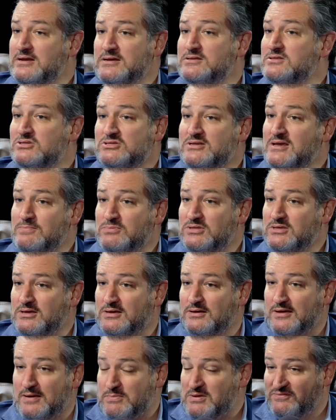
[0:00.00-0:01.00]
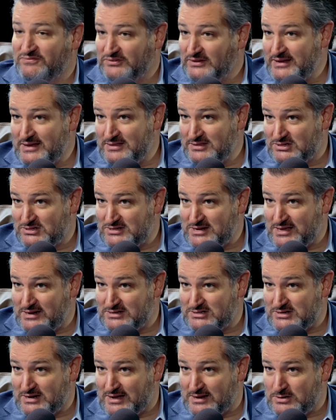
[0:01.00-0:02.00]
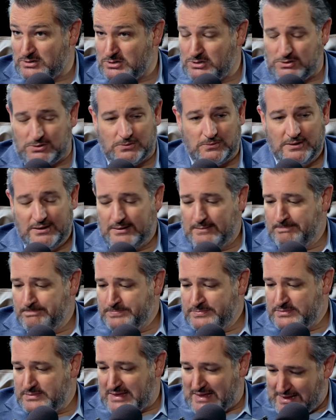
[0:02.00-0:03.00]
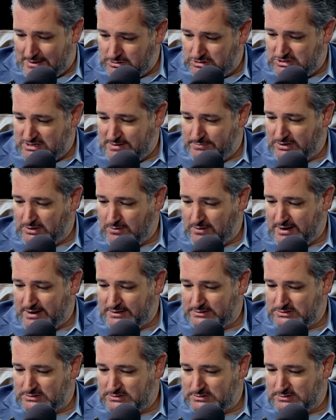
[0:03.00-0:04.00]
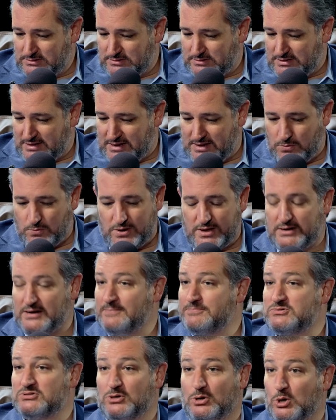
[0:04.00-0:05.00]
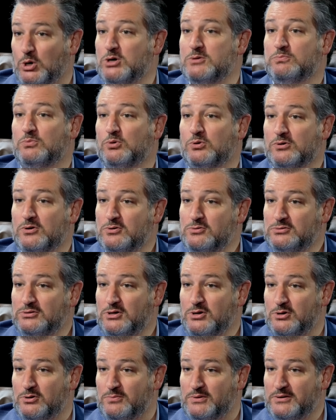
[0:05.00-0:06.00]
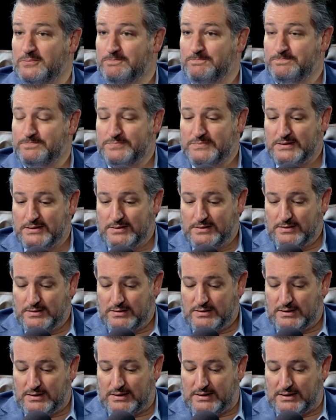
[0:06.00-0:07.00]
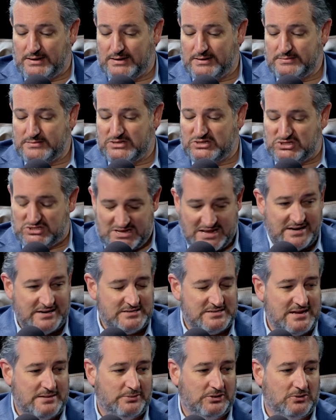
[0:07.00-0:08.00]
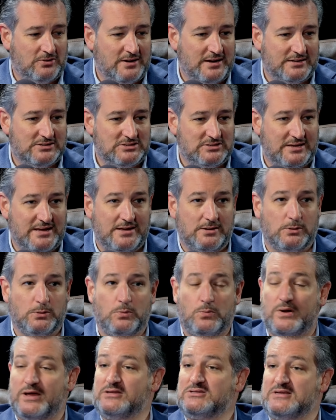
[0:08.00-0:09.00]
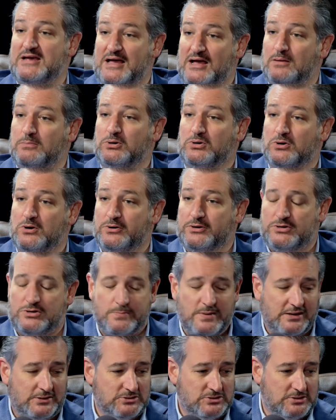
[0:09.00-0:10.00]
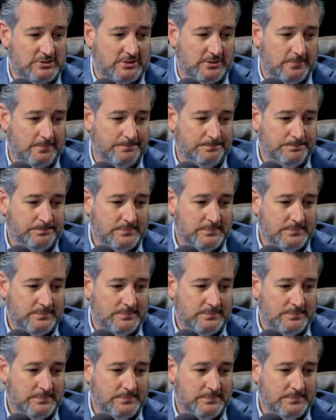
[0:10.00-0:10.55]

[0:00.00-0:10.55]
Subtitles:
they did the same thing. I mean, fleeing the state is not new. The House Democrats, they went up to Ardmore, Oklahoma. The Senate Democrats later went to Albuquerque, New Mexico,